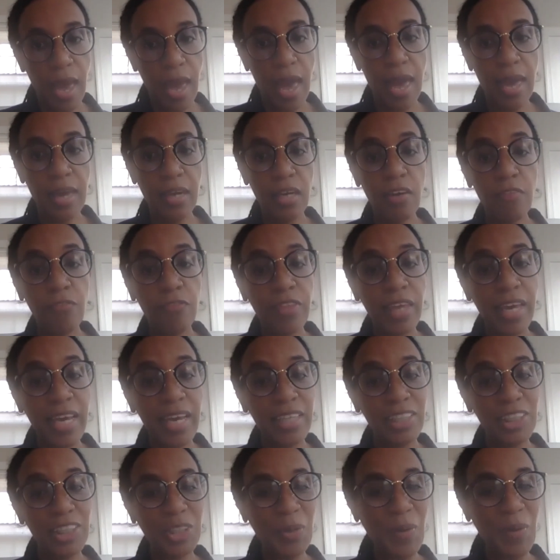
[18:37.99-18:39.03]
And if they
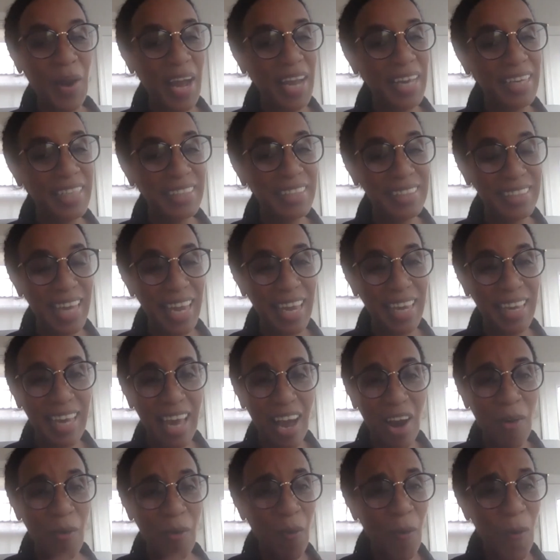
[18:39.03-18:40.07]
try to take
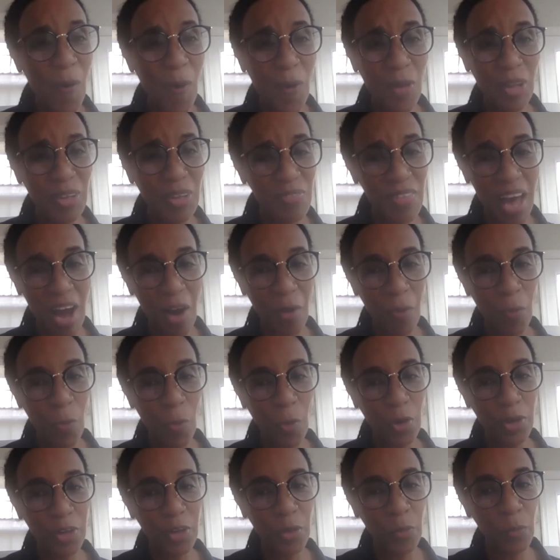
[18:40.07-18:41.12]
out all of that
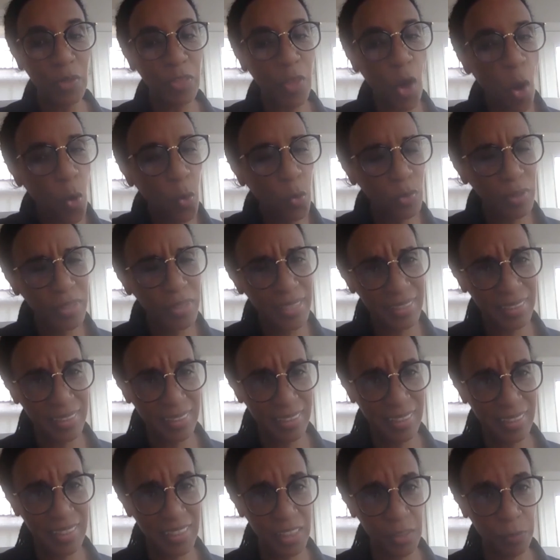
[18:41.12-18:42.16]
water with only a
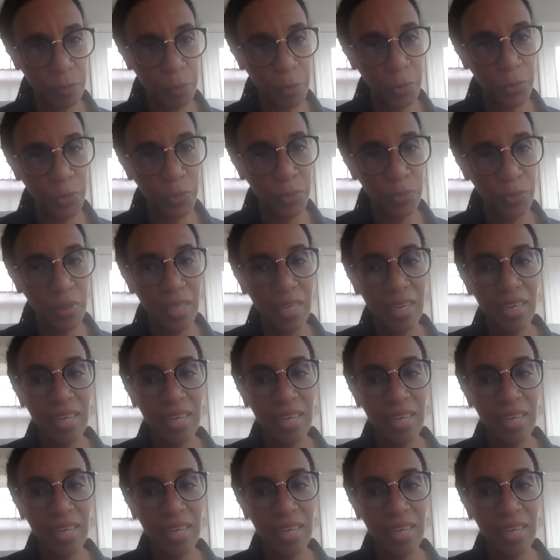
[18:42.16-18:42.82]
teaspoon